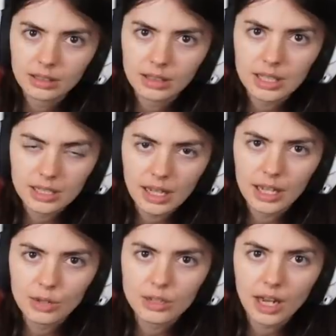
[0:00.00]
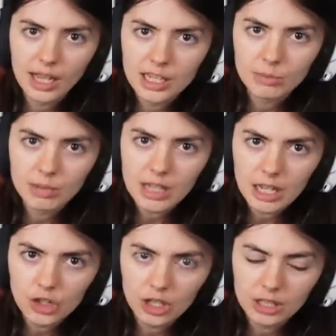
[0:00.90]
this guy who's an ISB
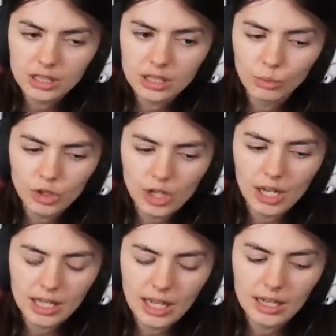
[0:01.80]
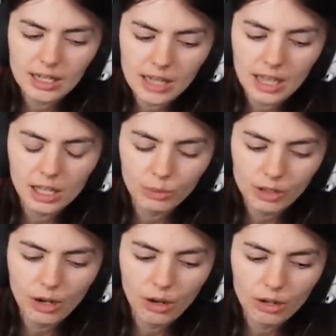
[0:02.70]
agent, which I can't exactly
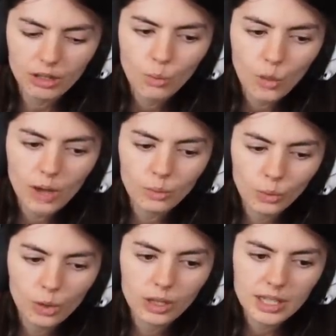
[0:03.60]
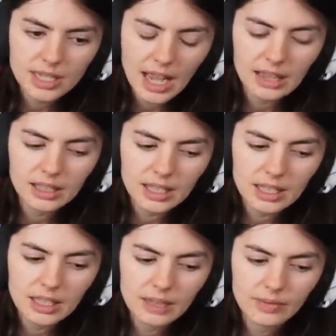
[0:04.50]
recall what role
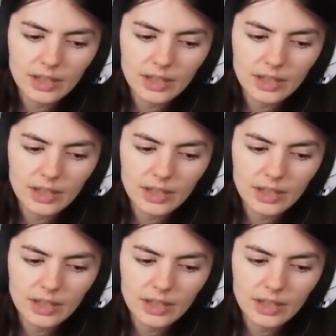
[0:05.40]
exactly,